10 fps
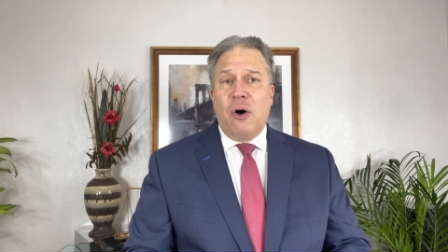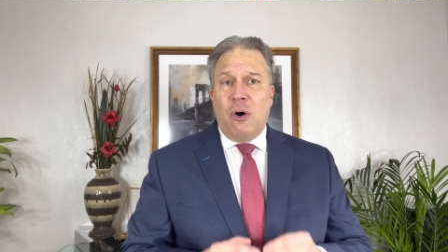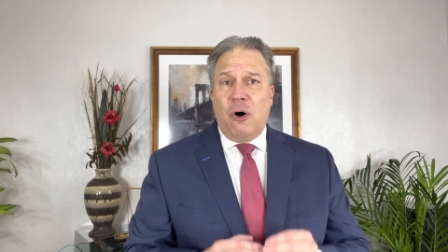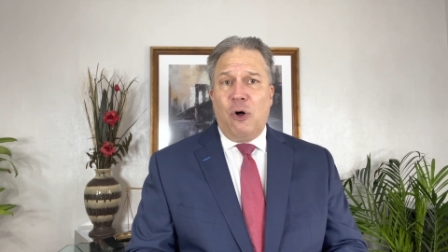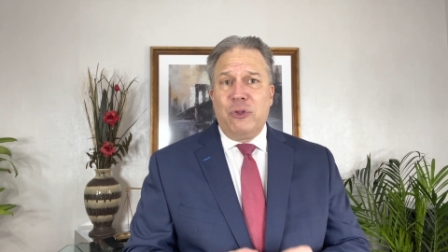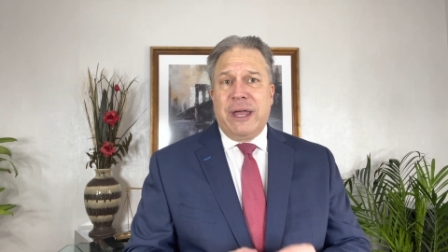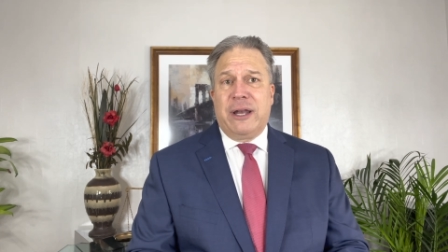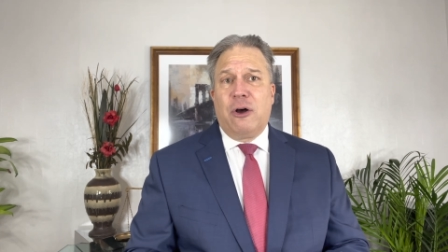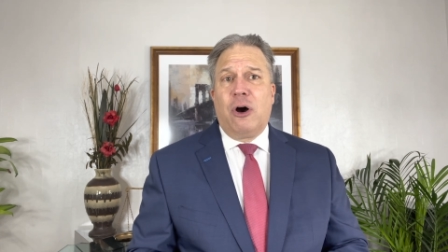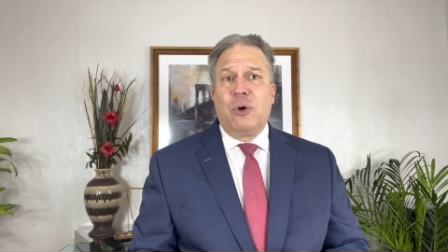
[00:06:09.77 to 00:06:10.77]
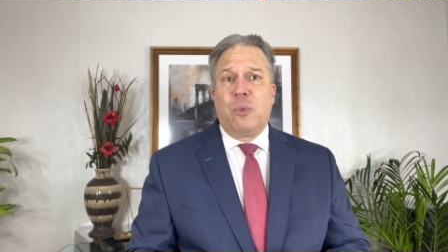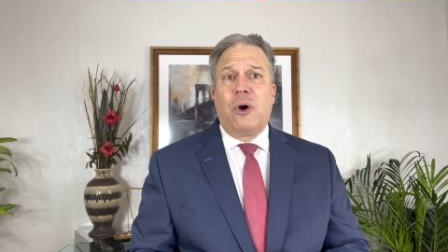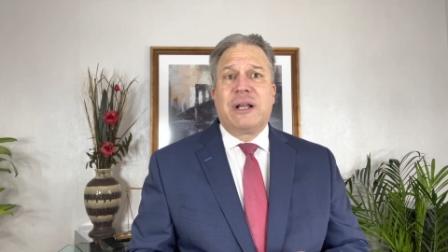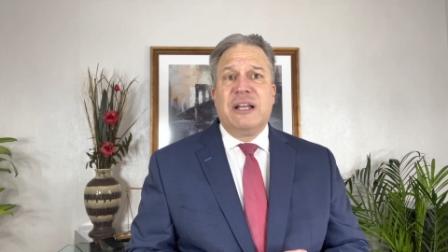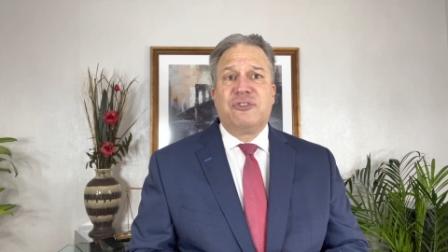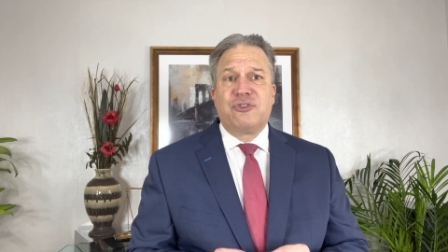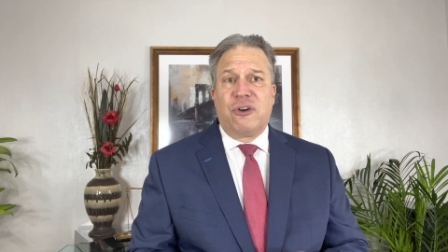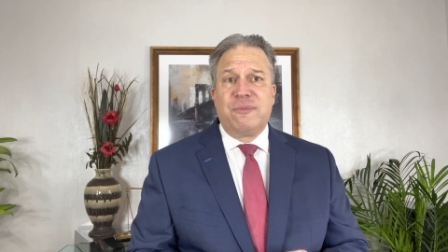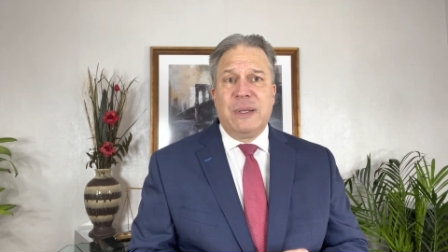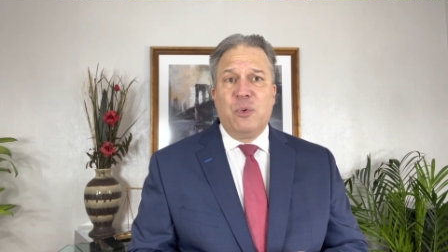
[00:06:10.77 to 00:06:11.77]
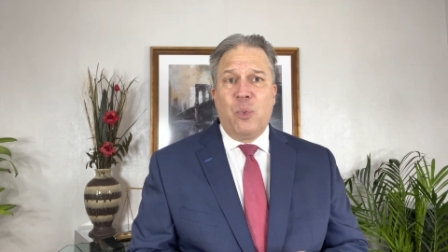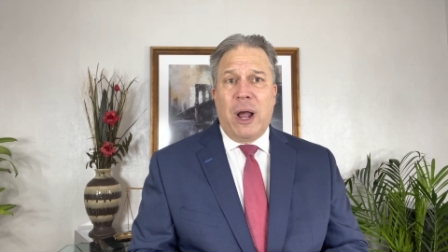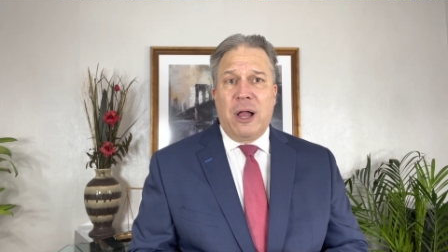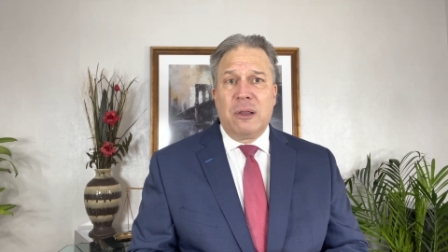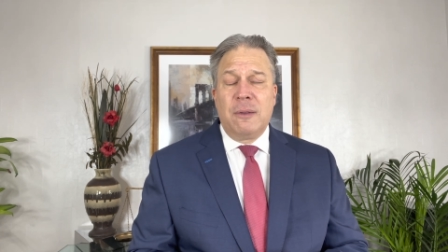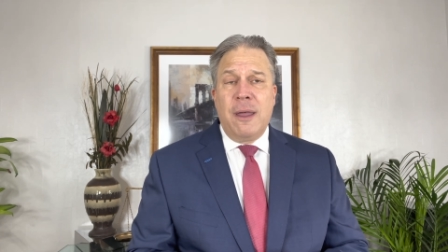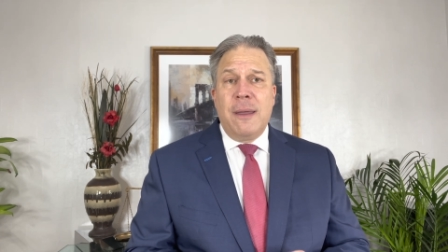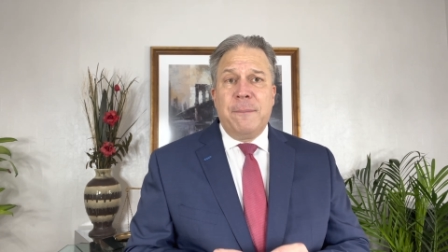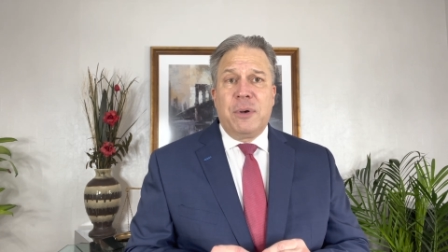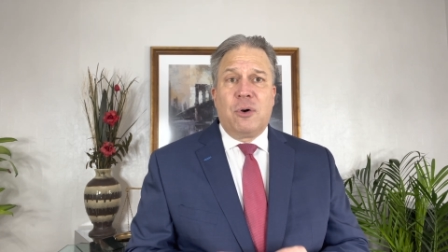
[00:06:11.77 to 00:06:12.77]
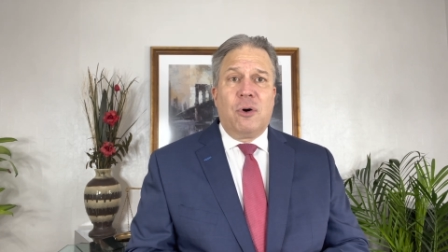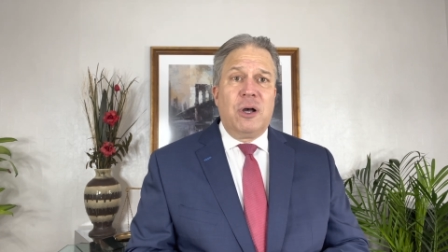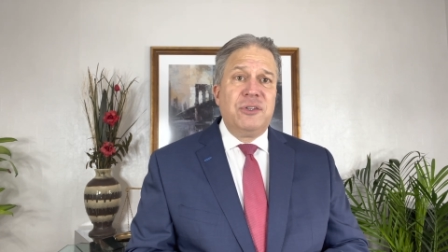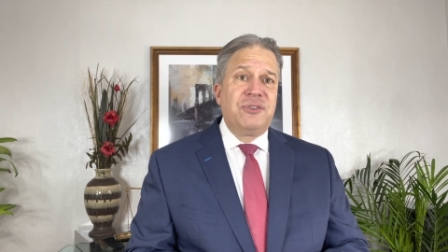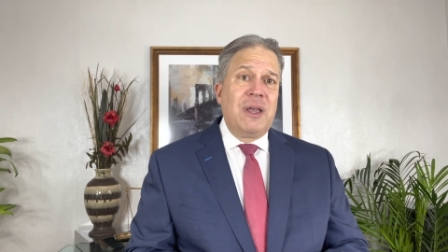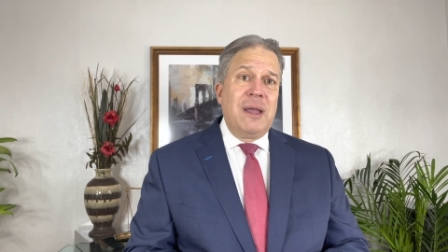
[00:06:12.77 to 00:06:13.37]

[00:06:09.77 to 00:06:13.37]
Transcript: all that hard work has served me well because,